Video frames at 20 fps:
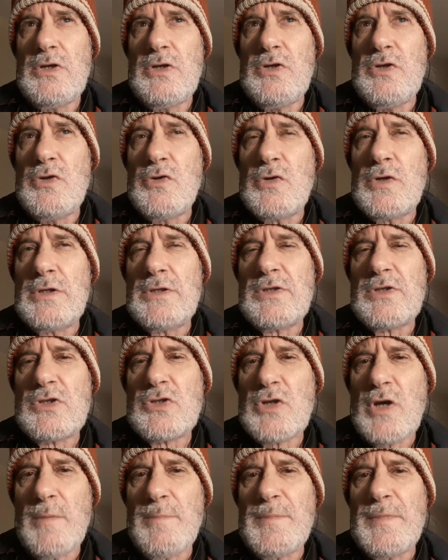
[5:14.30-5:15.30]
you can
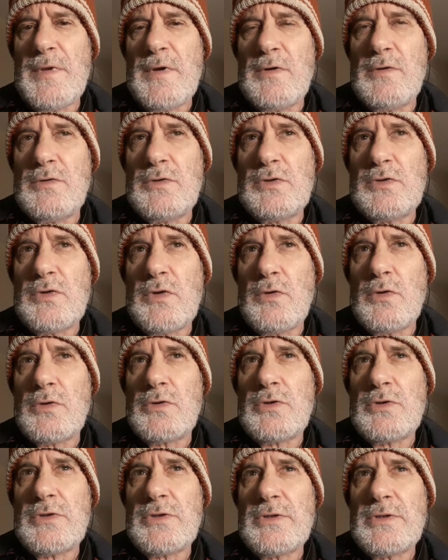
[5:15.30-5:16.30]
stop those
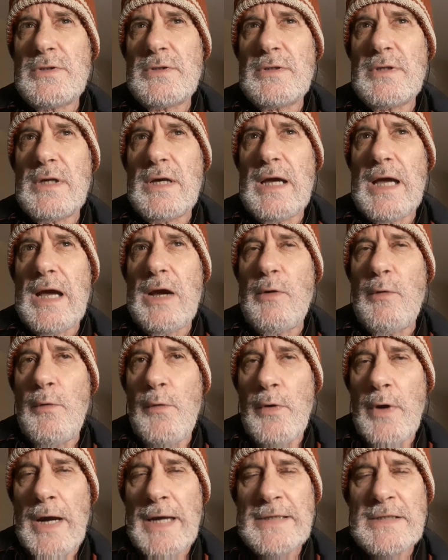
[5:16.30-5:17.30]
thoughts
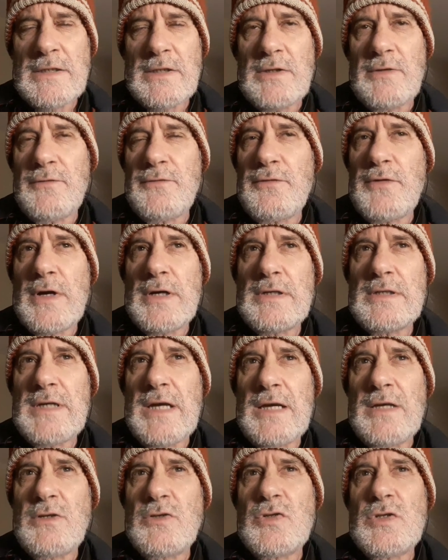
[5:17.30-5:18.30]
right at the front
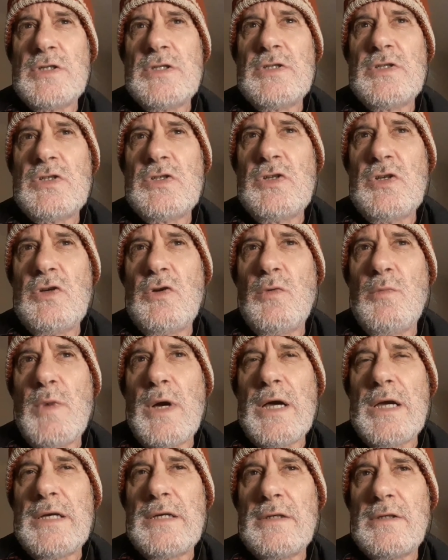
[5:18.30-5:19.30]
entrance to your
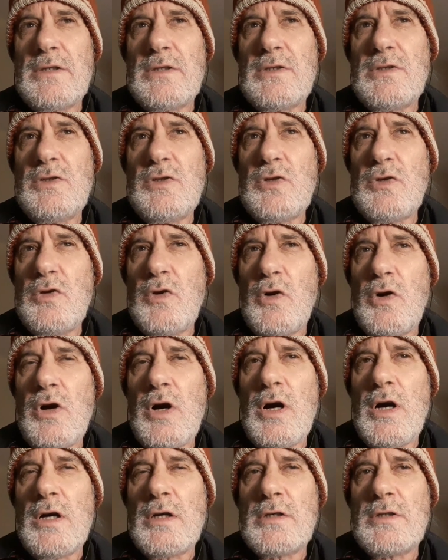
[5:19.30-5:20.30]
mind, to your
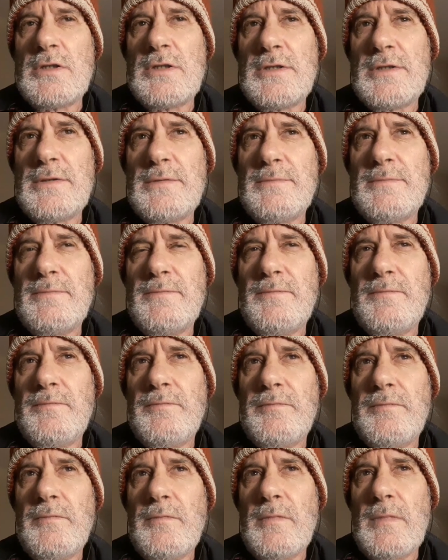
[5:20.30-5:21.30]
heart.
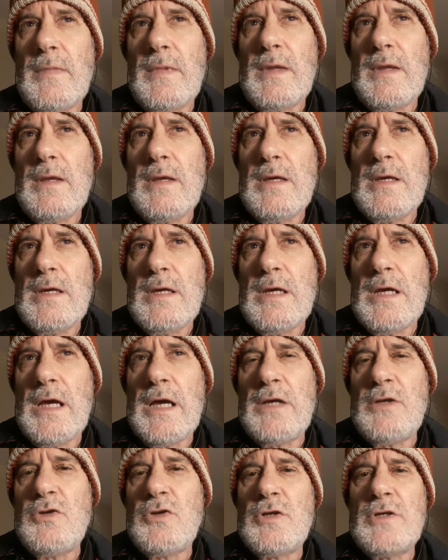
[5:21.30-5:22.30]

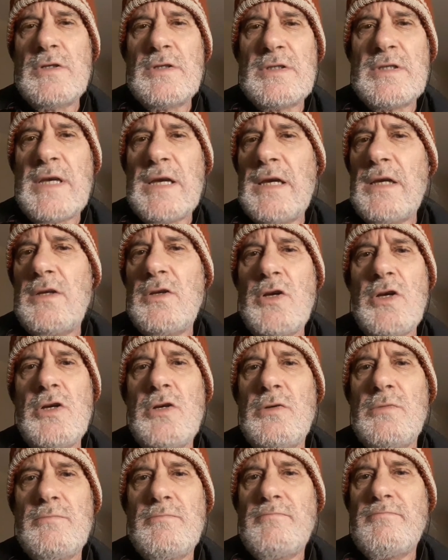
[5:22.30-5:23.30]
And you can say,
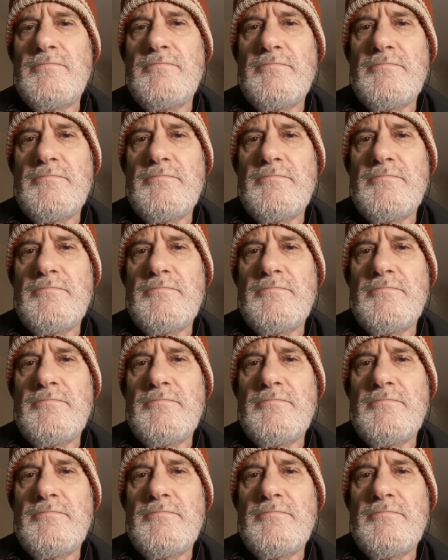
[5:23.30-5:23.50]
no,